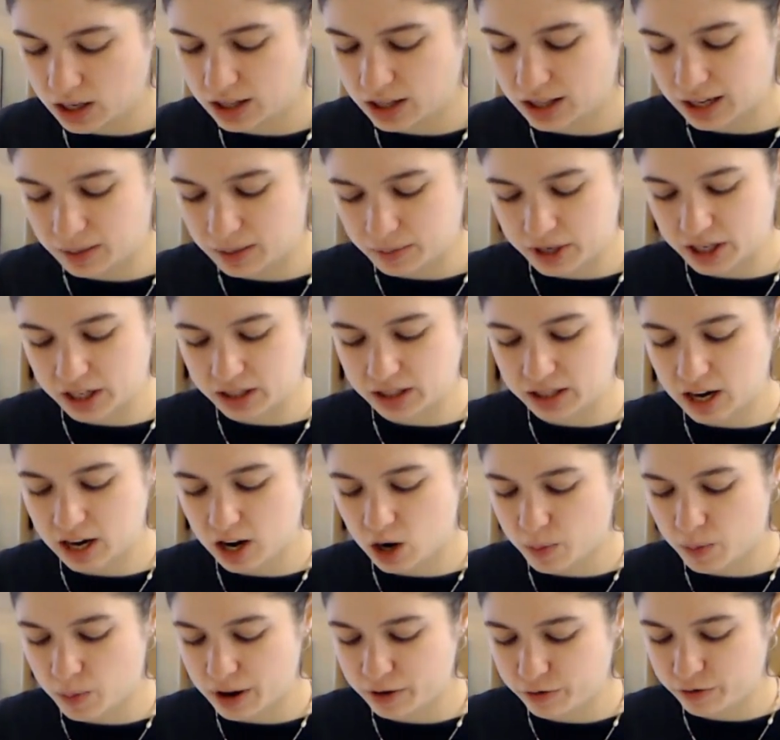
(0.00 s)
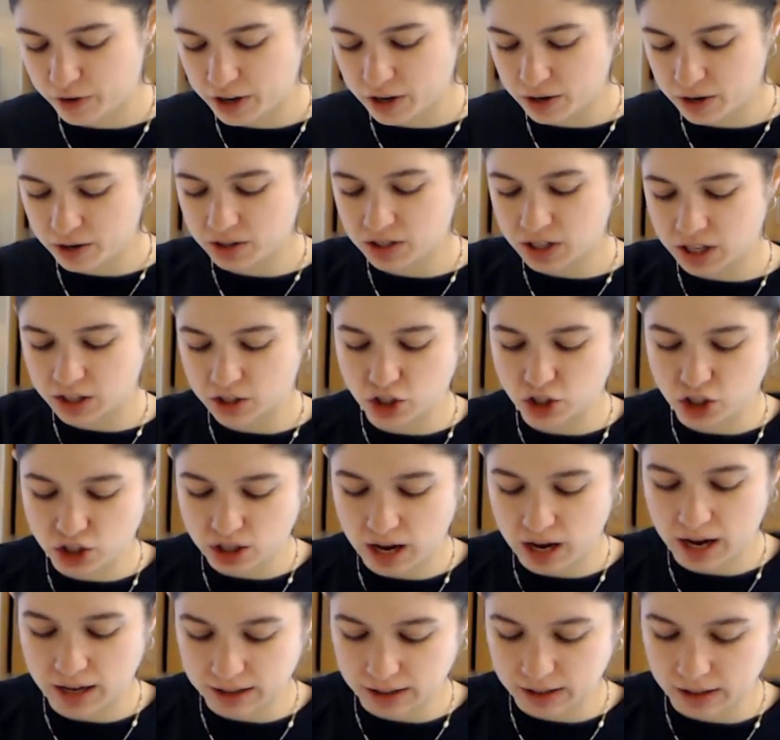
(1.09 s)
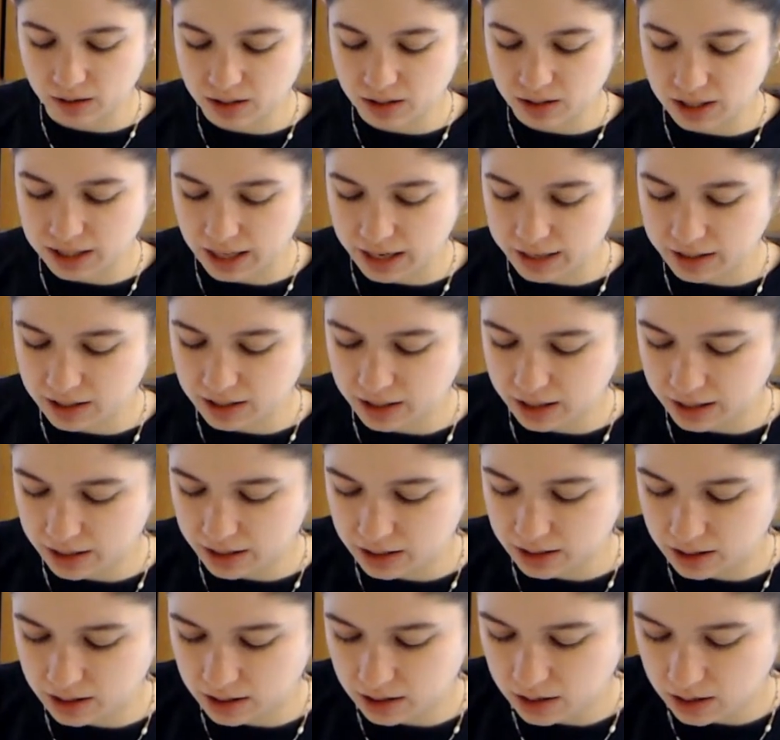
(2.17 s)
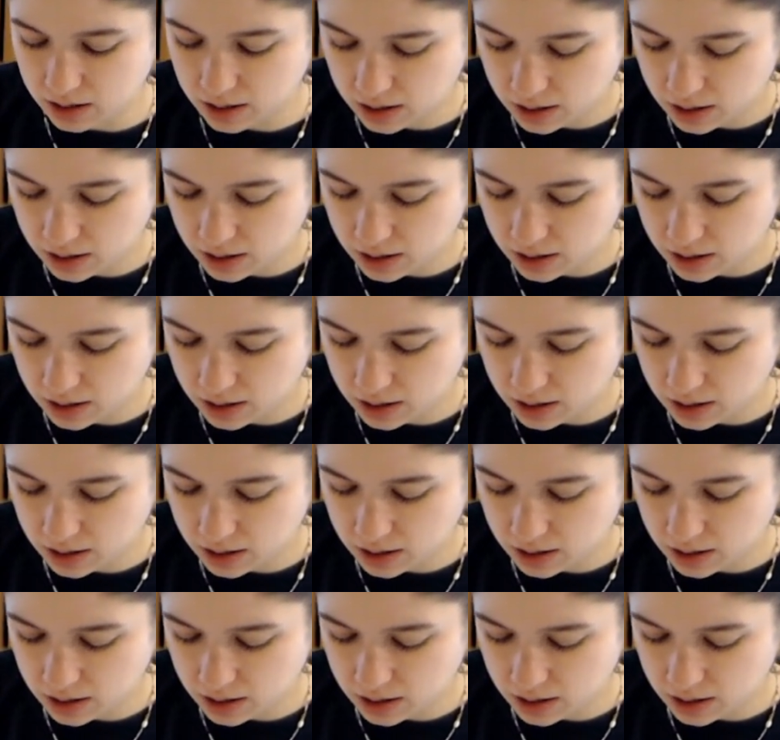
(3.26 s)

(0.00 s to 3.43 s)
Then I'm going to tuck my fingers and just cut little slices.